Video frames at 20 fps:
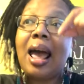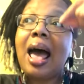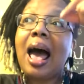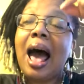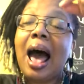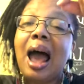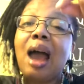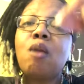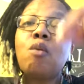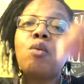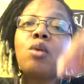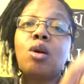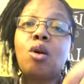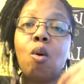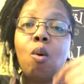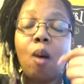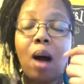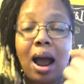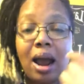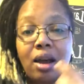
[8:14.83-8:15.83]
I
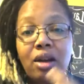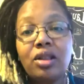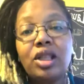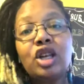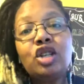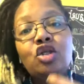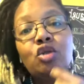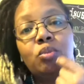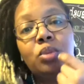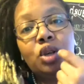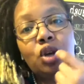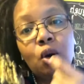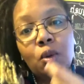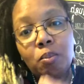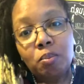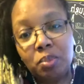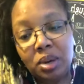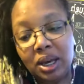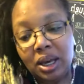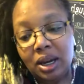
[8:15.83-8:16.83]
require that you be
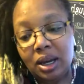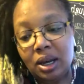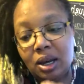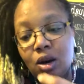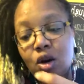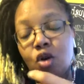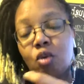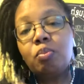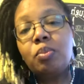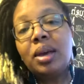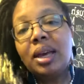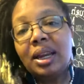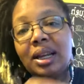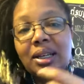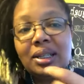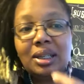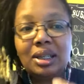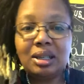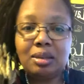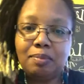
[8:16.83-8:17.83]
obedient.
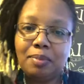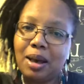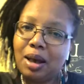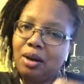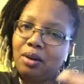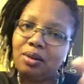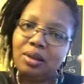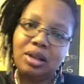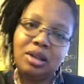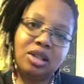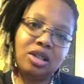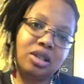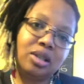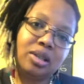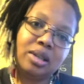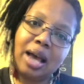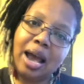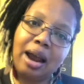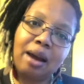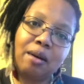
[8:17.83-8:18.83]
Obedience is better than
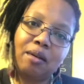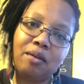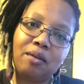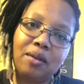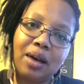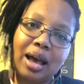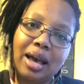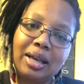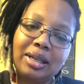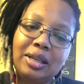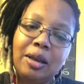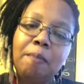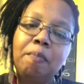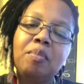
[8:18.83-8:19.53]
sacrifice.